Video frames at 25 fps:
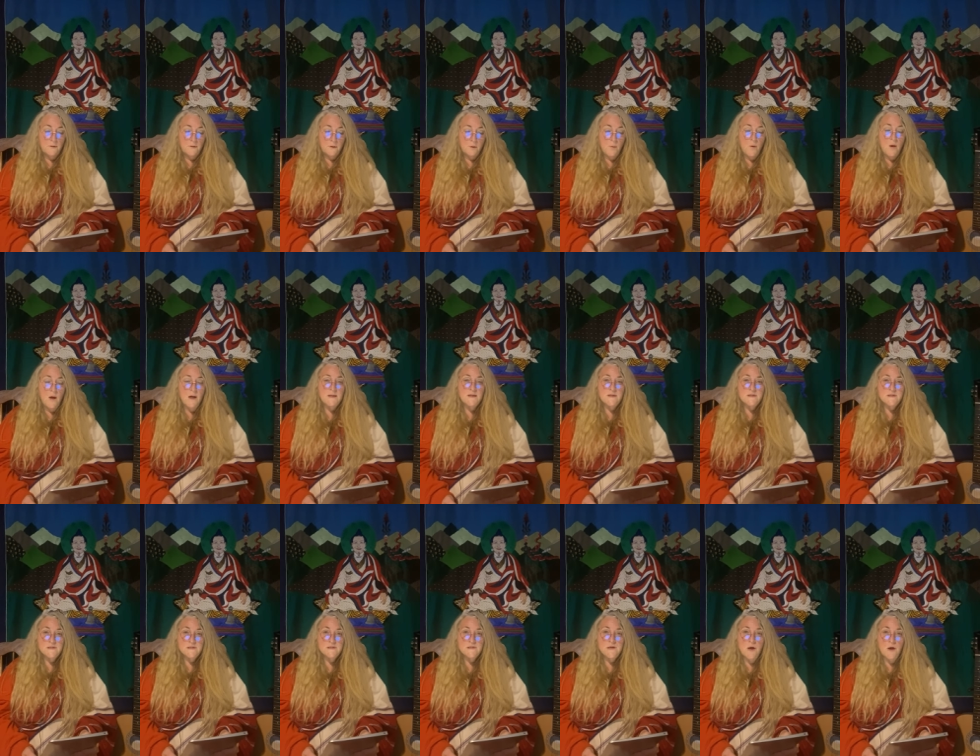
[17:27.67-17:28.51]
Quite
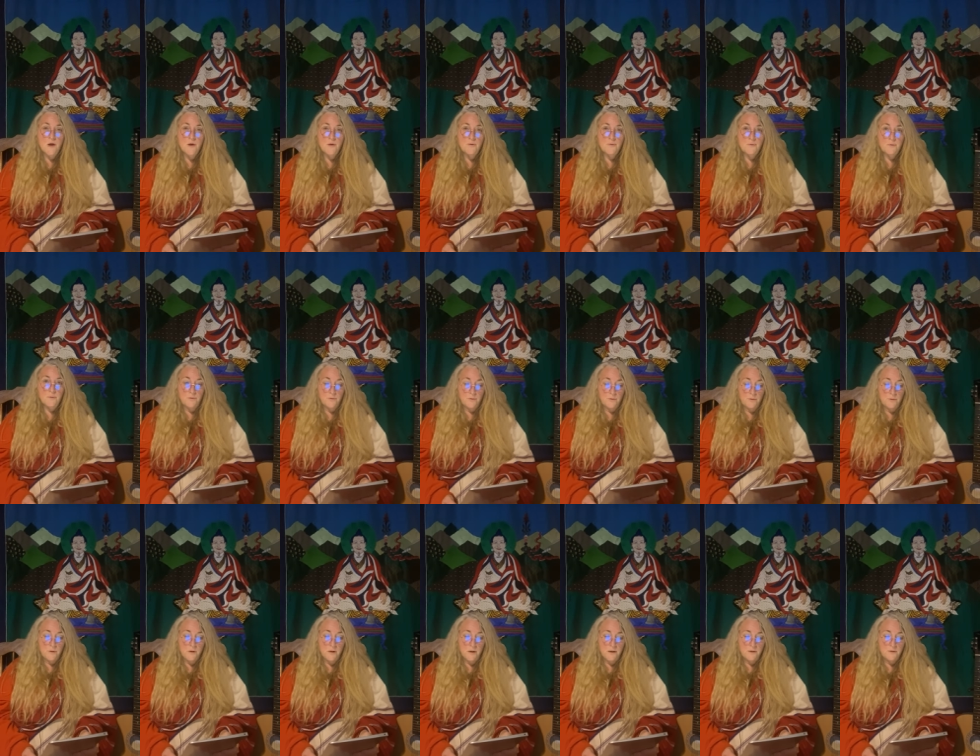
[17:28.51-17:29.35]
so,
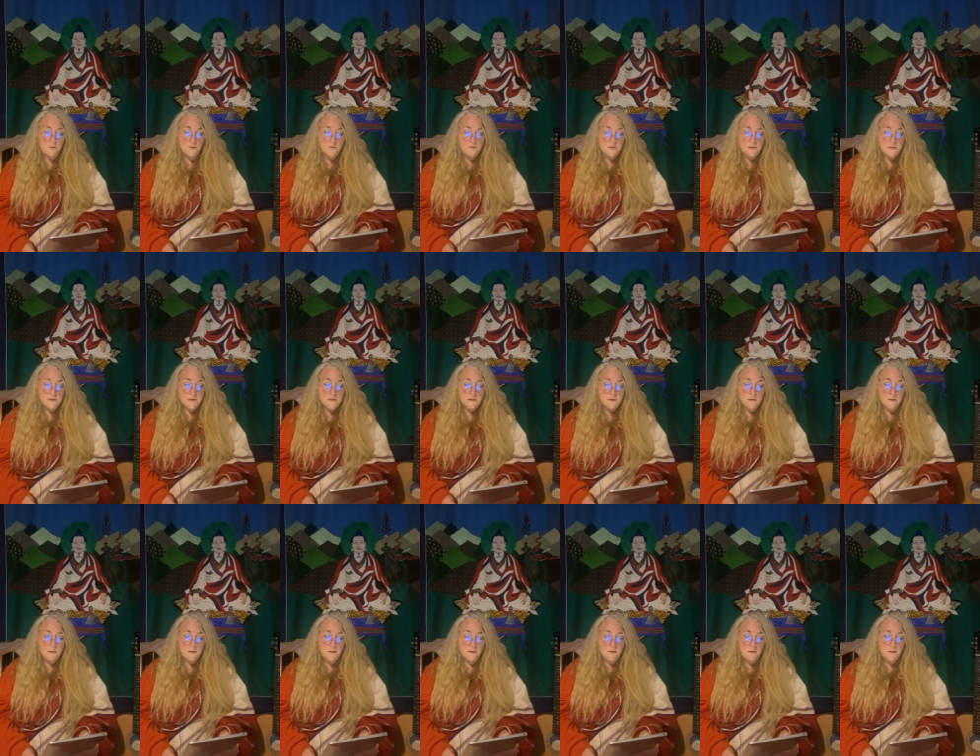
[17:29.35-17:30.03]
I nodded.